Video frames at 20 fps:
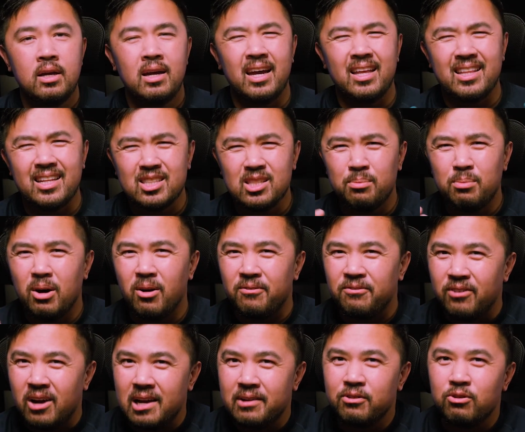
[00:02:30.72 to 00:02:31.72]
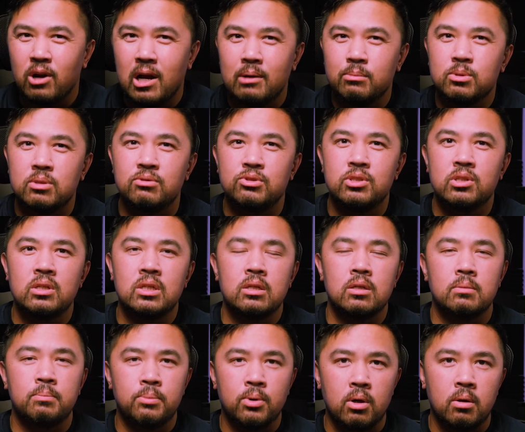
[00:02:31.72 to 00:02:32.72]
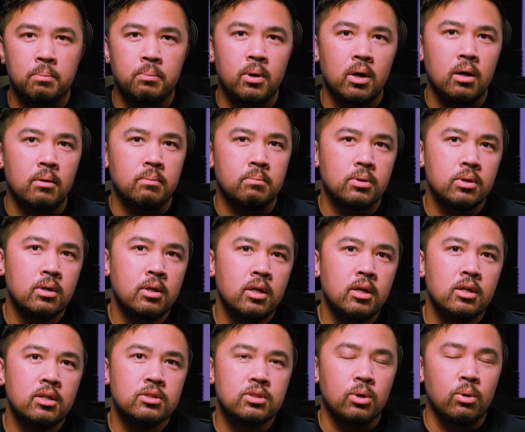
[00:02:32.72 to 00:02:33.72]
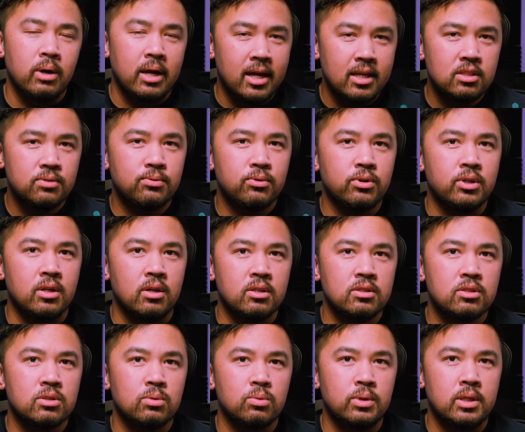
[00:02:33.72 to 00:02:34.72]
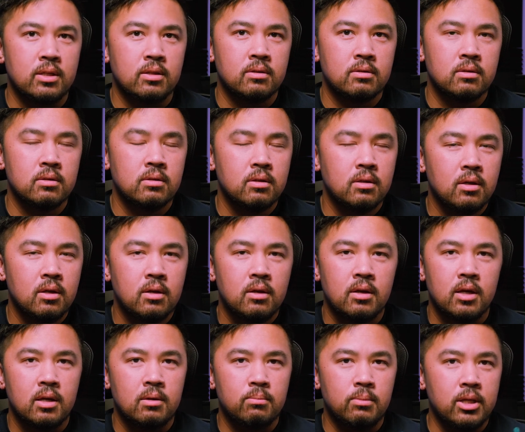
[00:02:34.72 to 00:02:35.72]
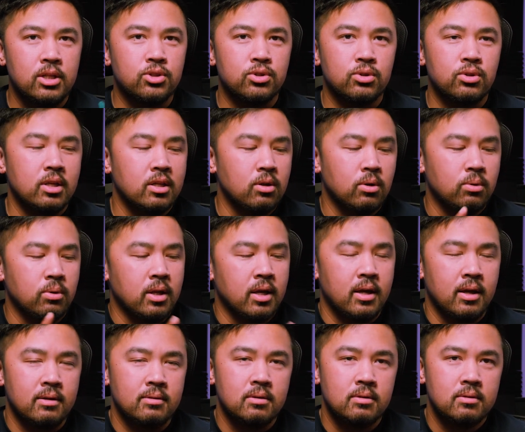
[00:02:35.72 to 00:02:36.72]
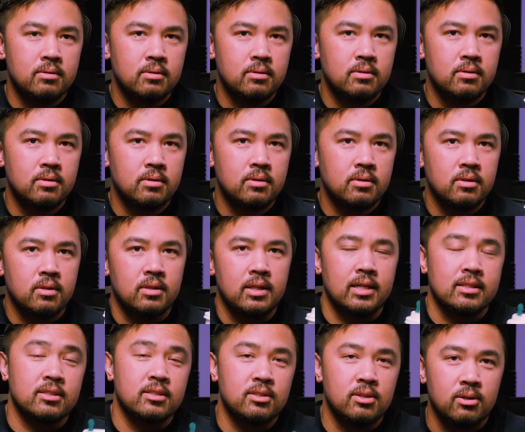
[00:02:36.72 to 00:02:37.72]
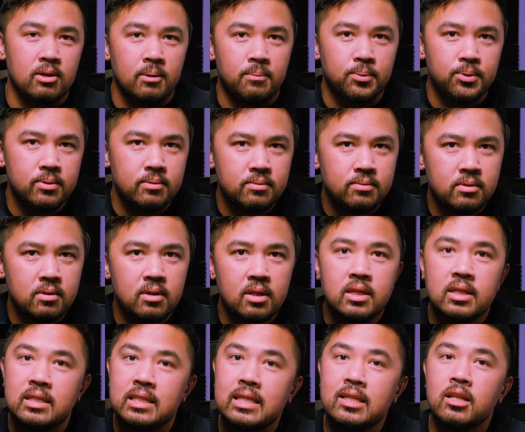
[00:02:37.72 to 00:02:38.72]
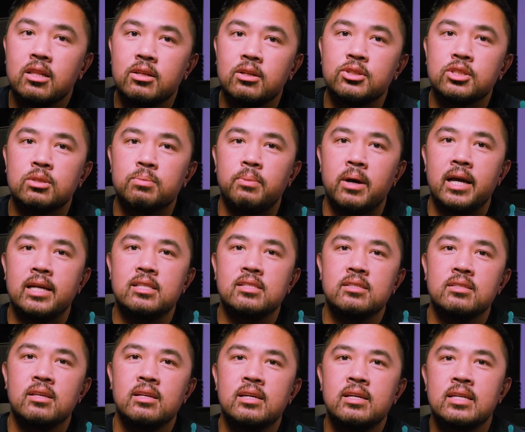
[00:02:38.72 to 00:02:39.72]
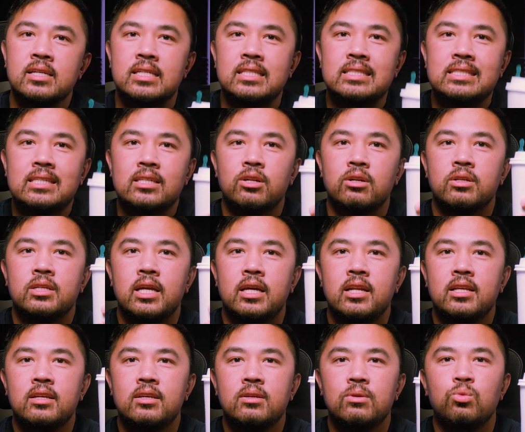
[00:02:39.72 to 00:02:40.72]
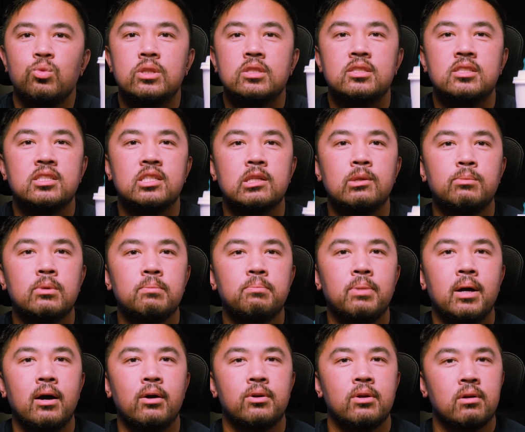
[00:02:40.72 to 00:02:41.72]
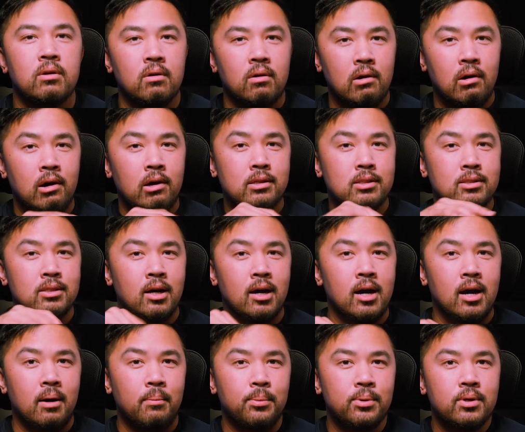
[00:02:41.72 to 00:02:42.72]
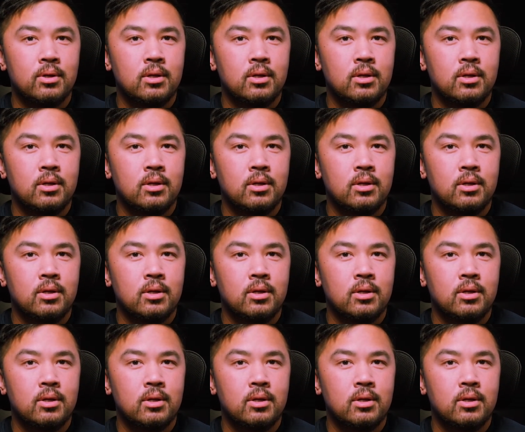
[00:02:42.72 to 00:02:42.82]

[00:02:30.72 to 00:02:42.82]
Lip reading: and that's about 5 grams of sugar per pump. So ask for it unsweetened and make sure they don't add that syrup. Need a little spice? Consider getting it with cinnamon powder on top.